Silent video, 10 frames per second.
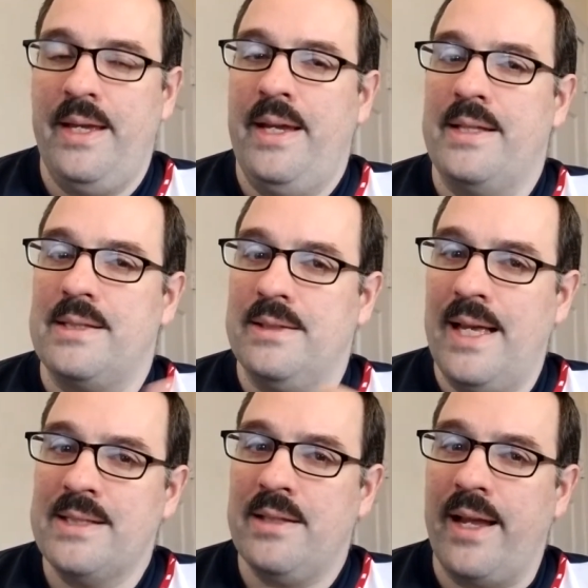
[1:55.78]
It's
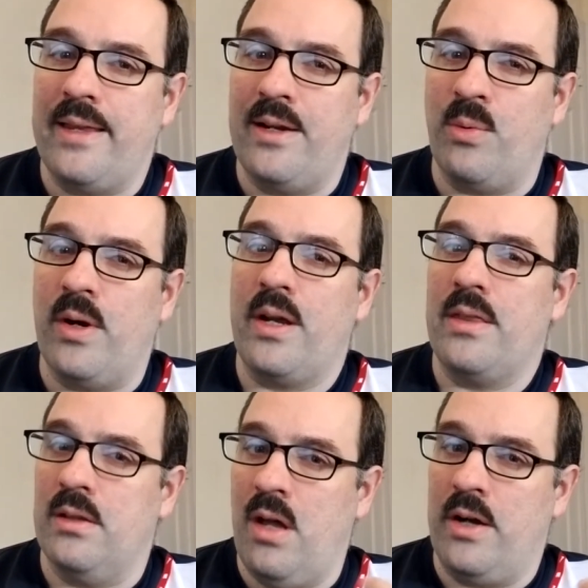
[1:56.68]
less likely to work
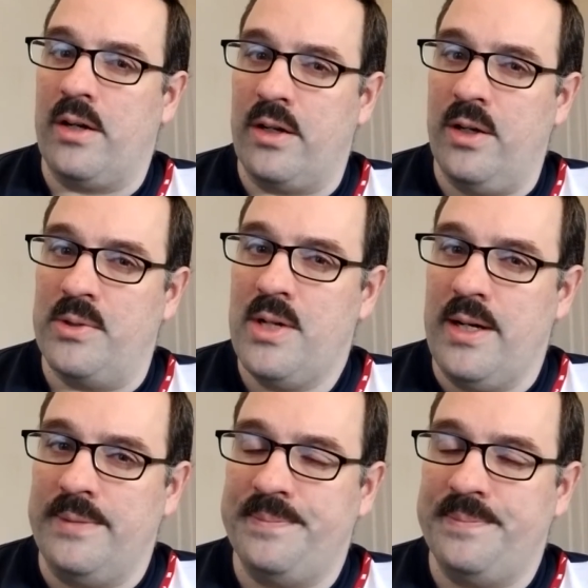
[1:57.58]
the longer it goes on.